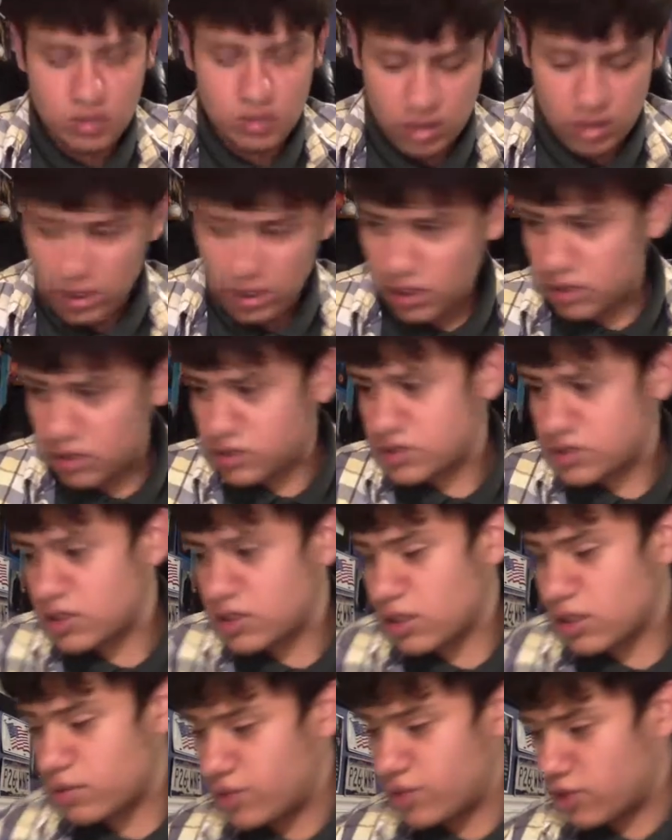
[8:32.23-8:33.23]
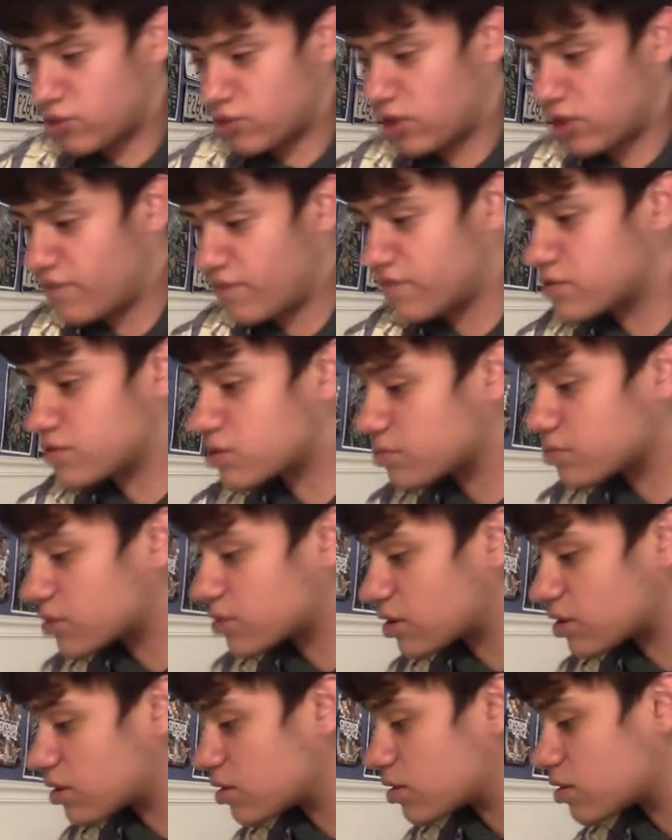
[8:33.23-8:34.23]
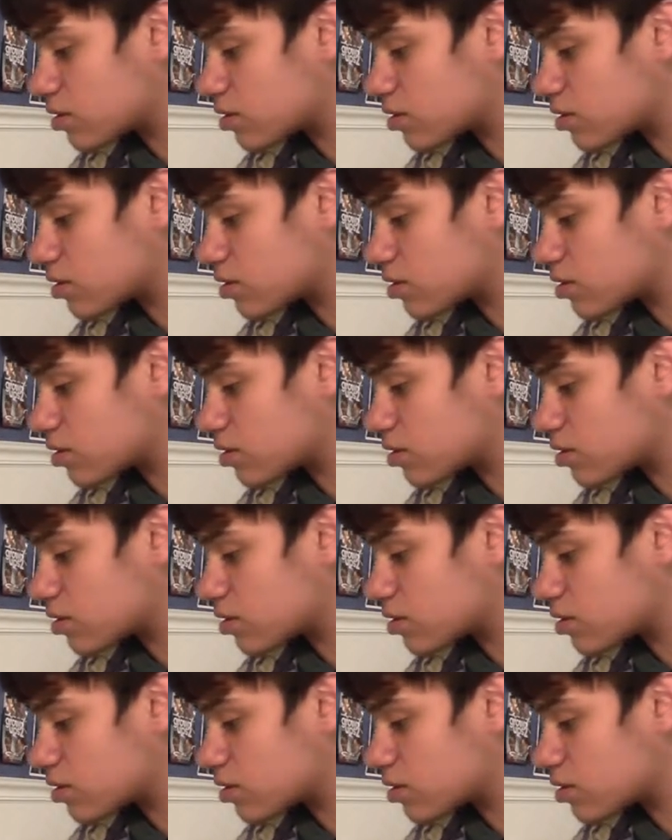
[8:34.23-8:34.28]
It's not coming out. Do I have something?